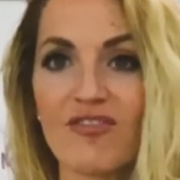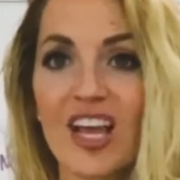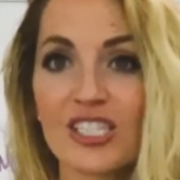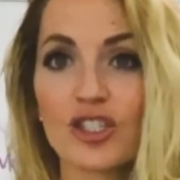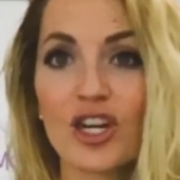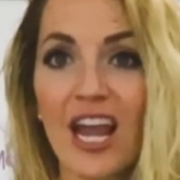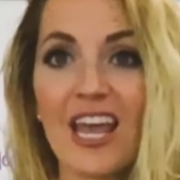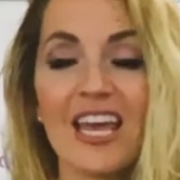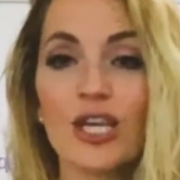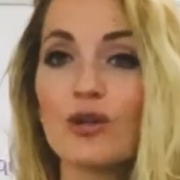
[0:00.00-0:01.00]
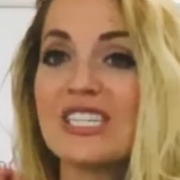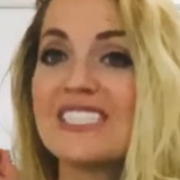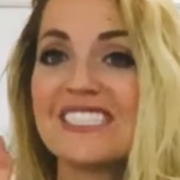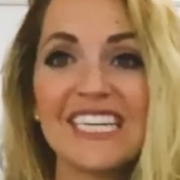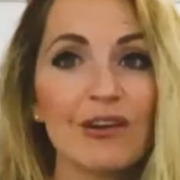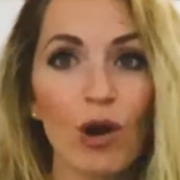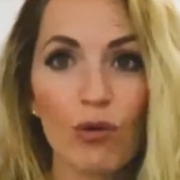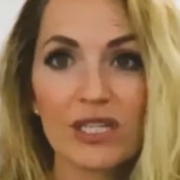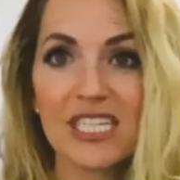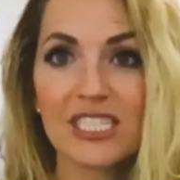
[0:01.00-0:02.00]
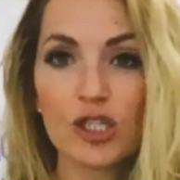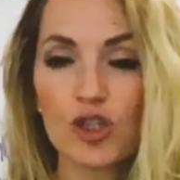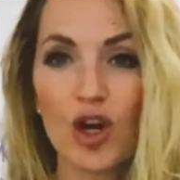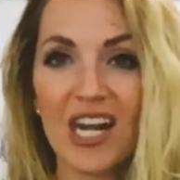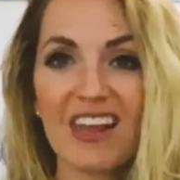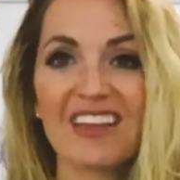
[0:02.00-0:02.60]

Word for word: If yes, yesterday you did zero resistance training,